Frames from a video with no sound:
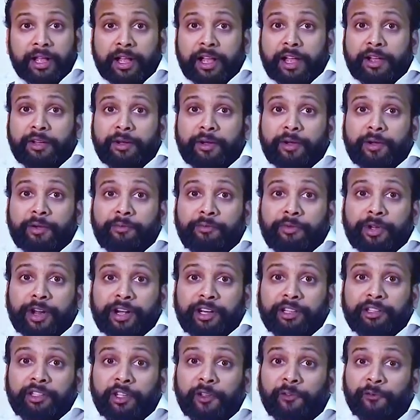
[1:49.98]

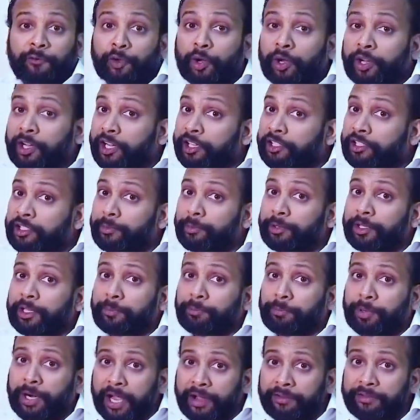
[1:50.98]
Whereas if your customers
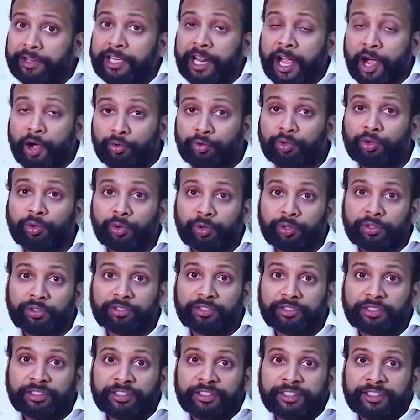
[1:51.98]
are private
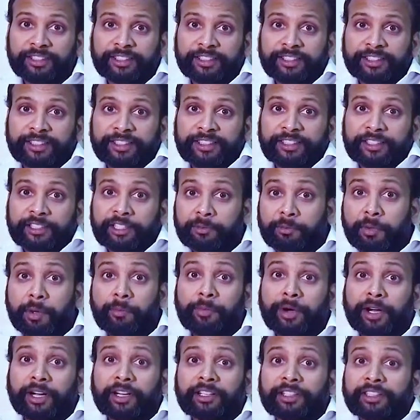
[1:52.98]
households,
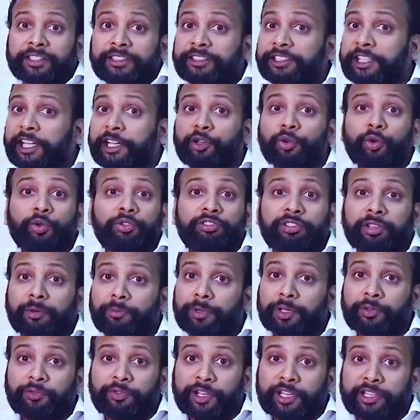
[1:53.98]
remember they don't
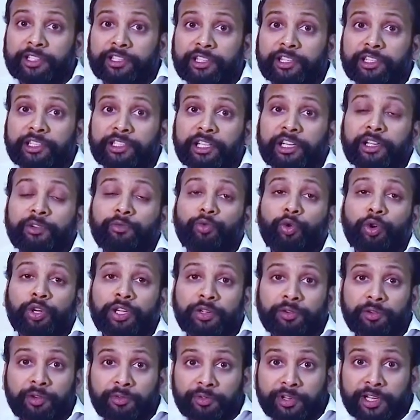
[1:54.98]
submit VAT return.
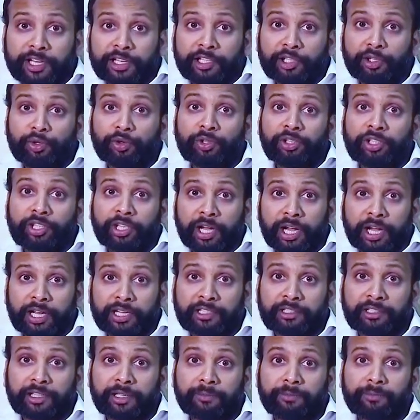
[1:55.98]
Whatever VAT you
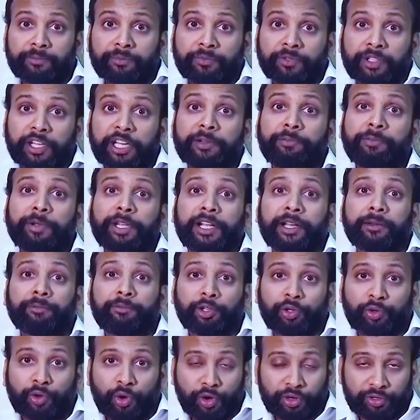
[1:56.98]
charge them, it
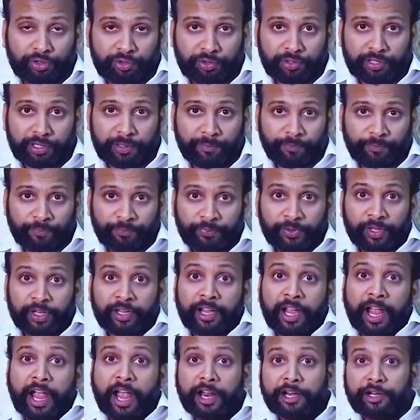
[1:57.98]
becomes a cost to them,
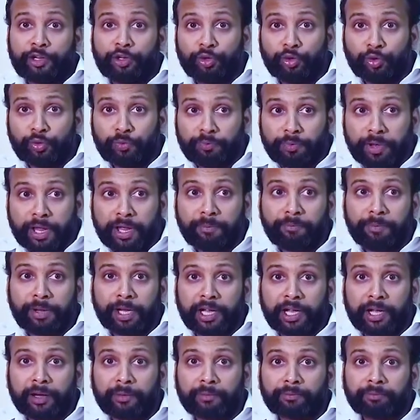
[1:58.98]
and you may
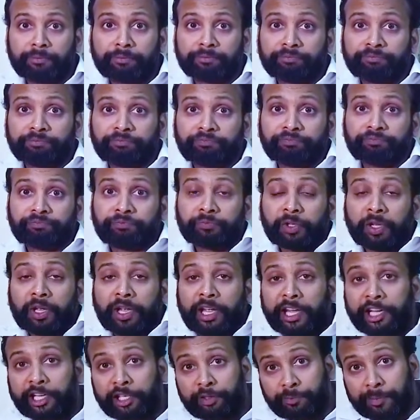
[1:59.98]
become
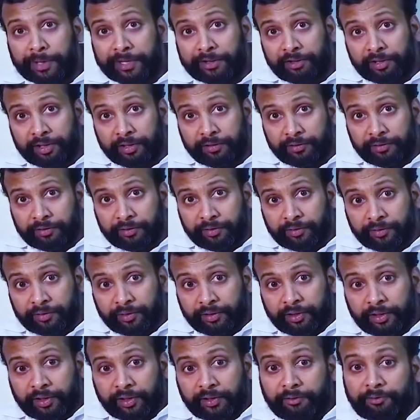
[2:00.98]
expensive
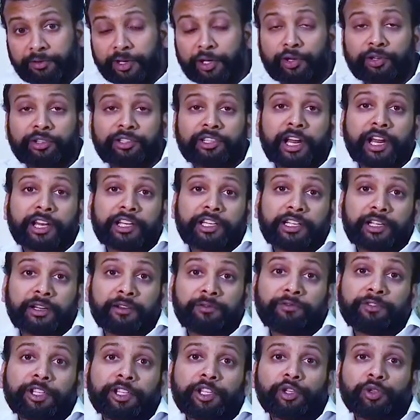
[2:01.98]
when you're starting
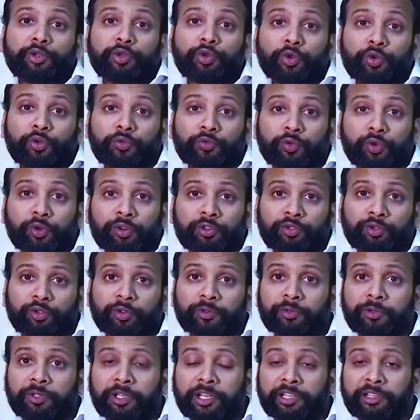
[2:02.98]
which you don't want.
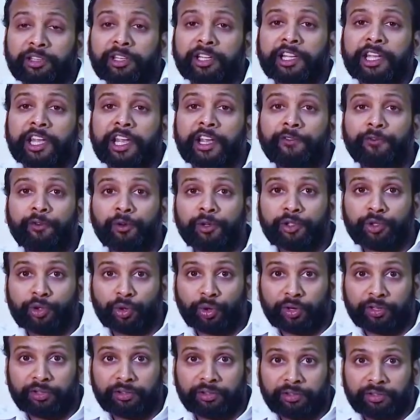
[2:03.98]
So it's a careful
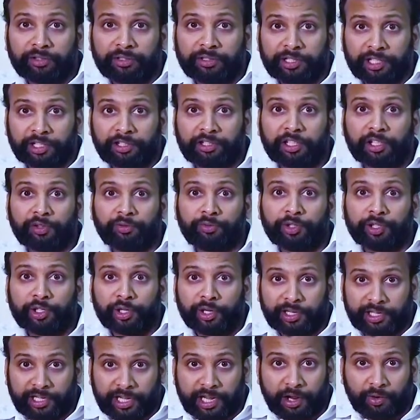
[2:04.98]
choice. Discuss with
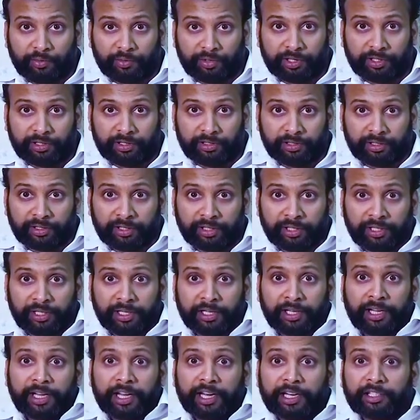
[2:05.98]
your accountant.
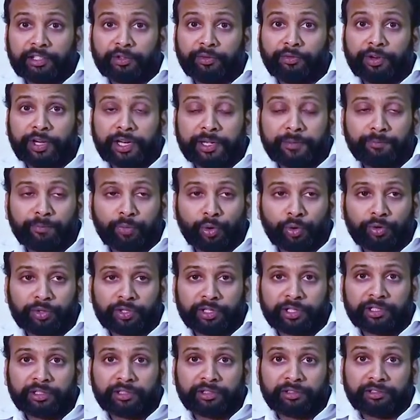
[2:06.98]
It's a very
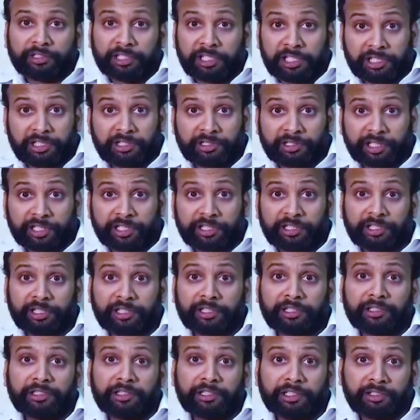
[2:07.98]
important
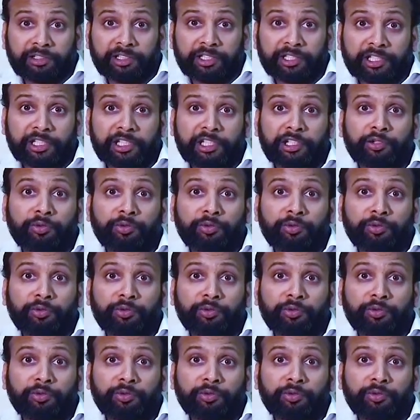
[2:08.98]
registration decision.